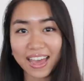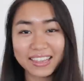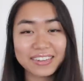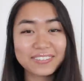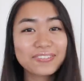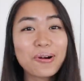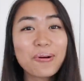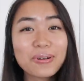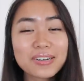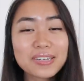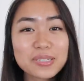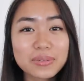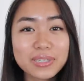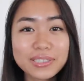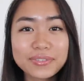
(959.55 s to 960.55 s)
And then of
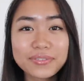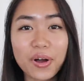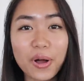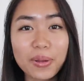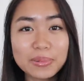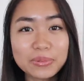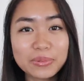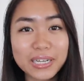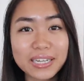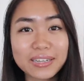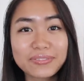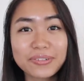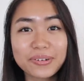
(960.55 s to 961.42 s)
course, what you've all been waiting